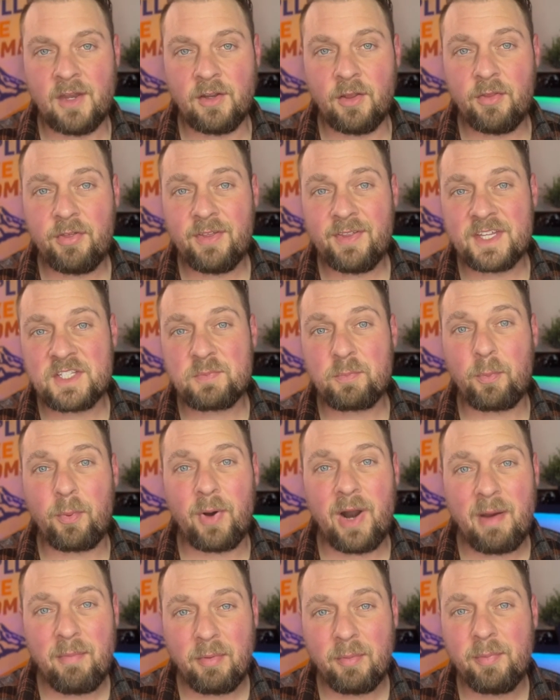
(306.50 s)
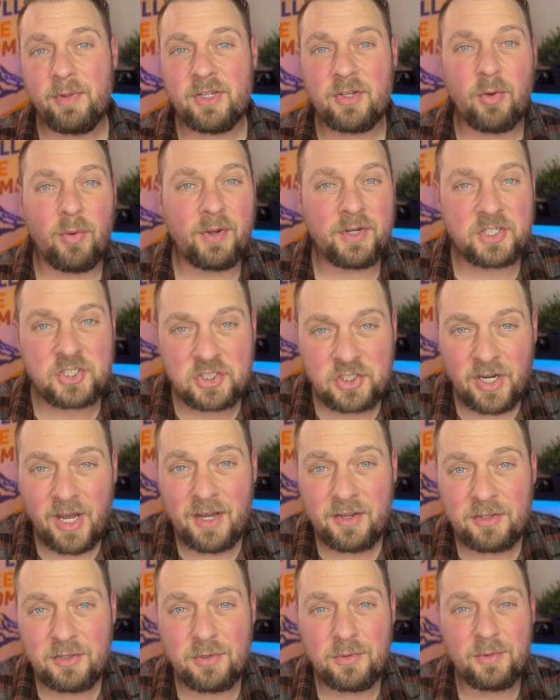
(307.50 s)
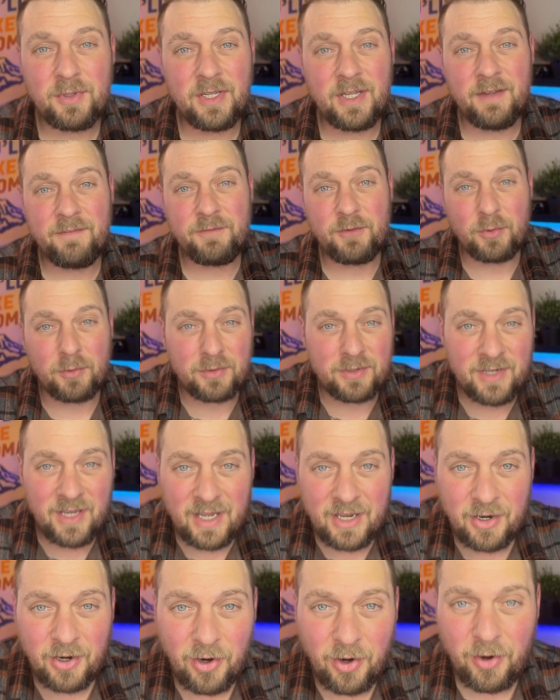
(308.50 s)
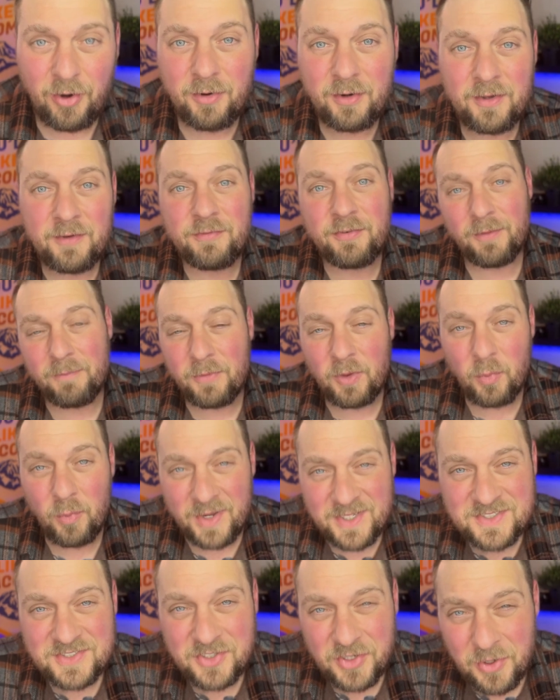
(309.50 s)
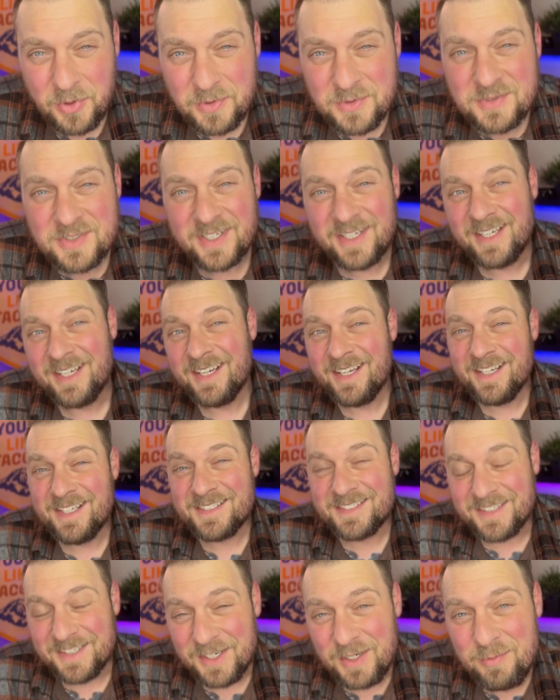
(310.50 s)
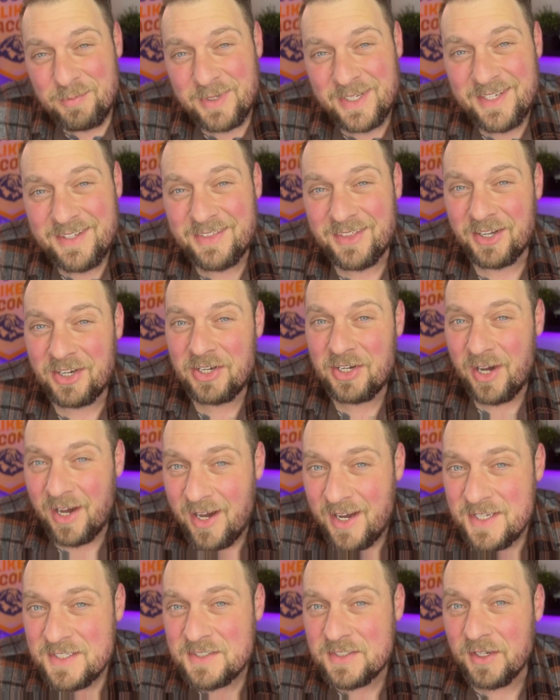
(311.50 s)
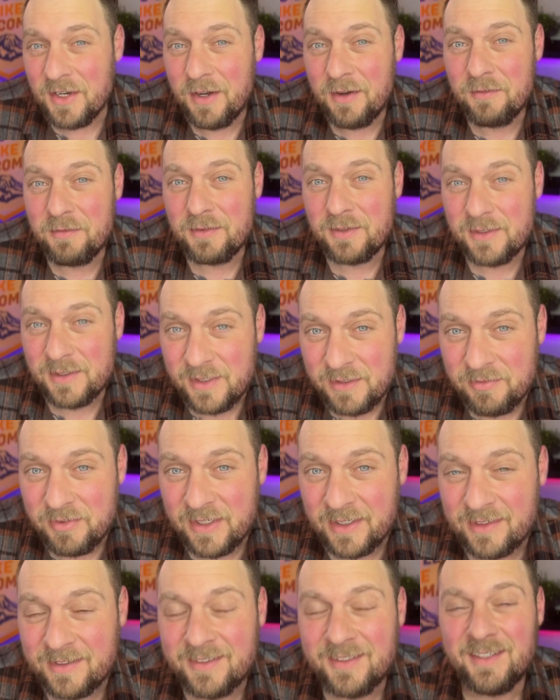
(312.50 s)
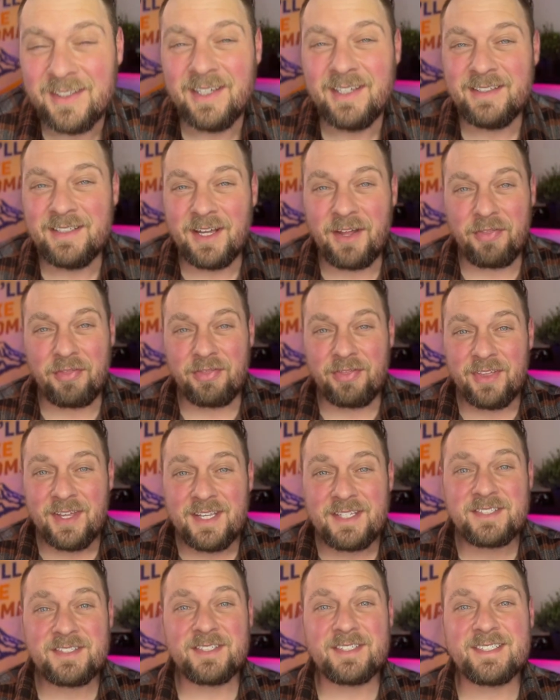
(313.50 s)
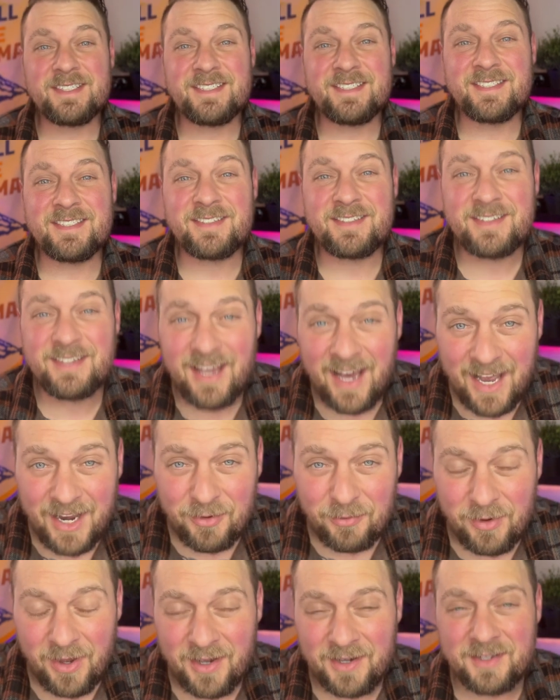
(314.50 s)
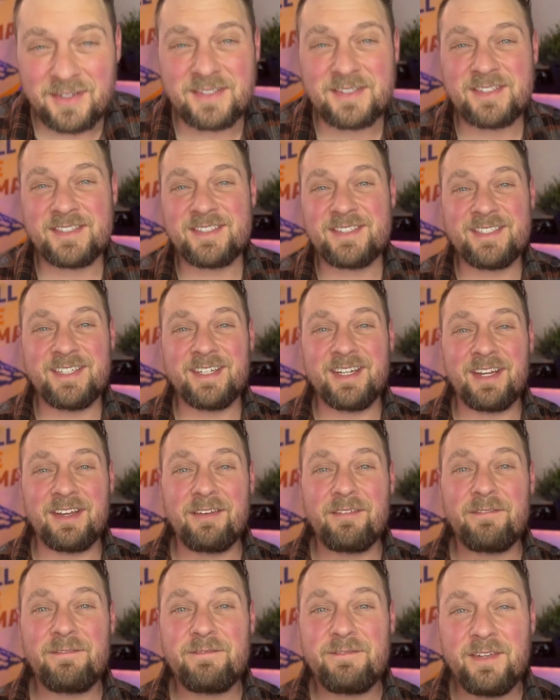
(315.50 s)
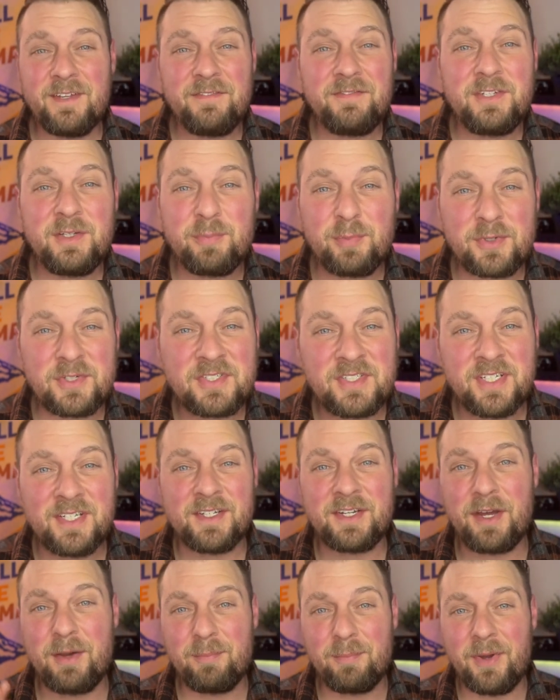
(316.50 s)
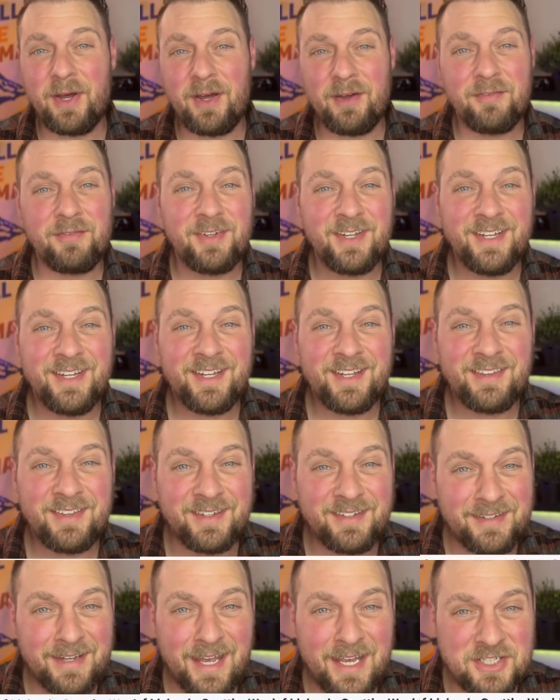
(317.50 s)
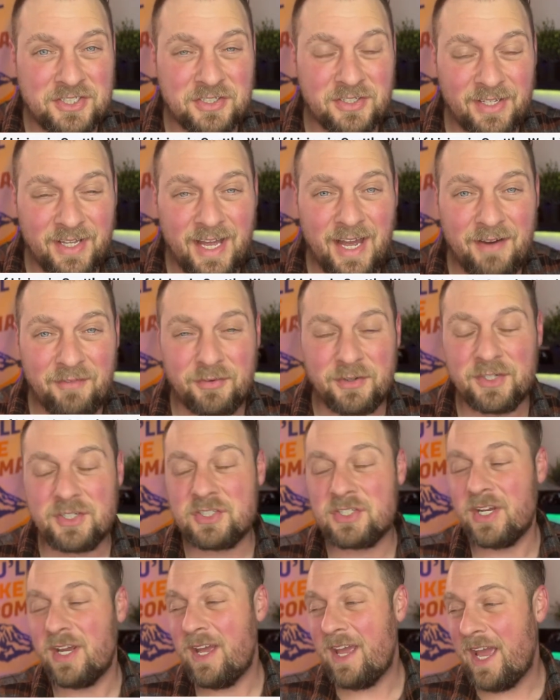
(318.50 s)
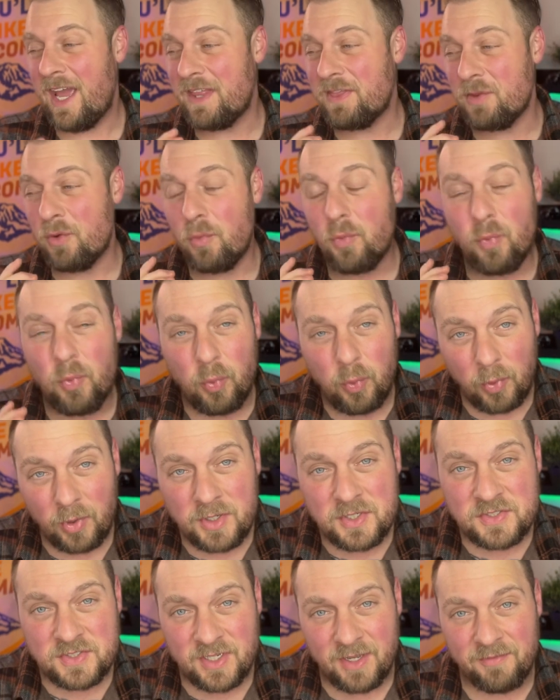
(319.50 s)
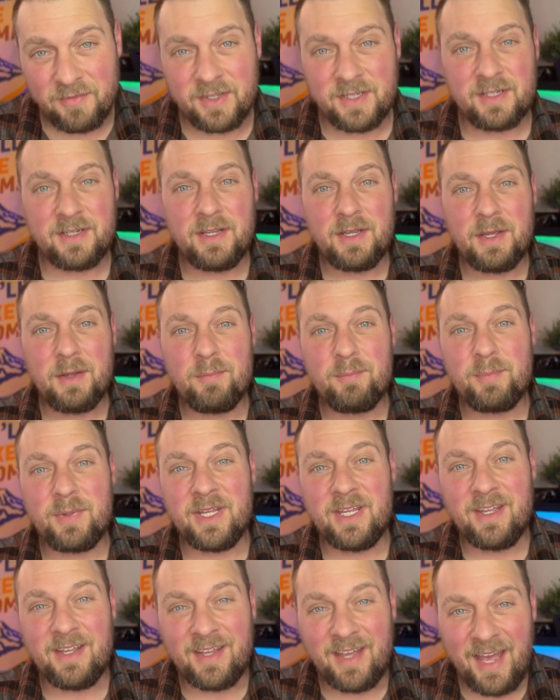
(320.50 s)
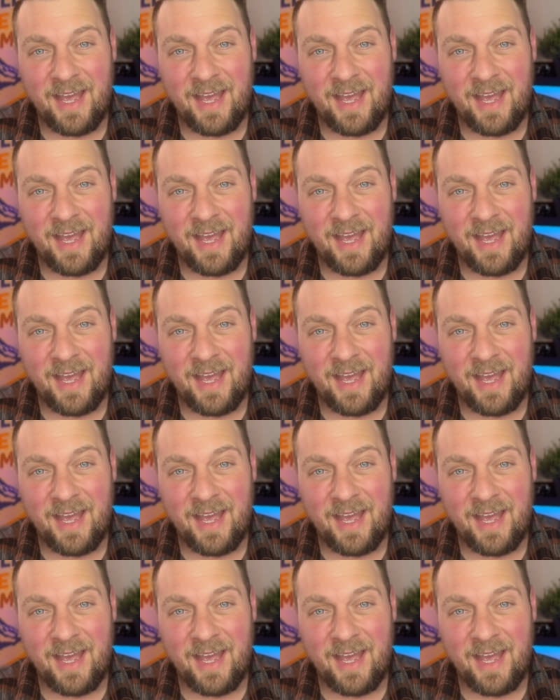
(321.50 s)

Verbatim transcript: Another thing that's probably going to shock you if you're not already from the West Coast is going to be the cost of living. Now this skyrockets, sitting 50% above the national average, and the worst of it being